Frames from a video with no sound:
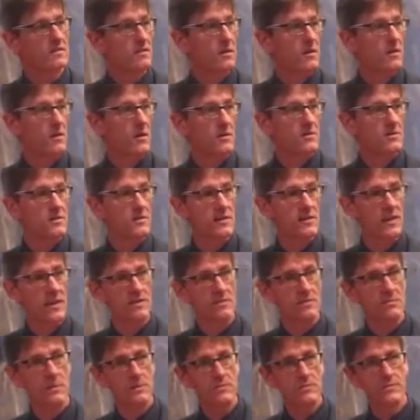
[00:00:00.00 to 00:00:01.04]
So, on to the
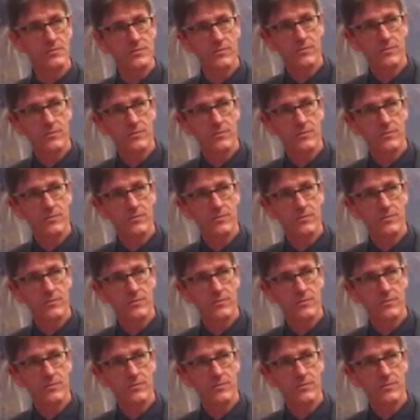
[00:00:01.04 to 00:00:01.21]
next one.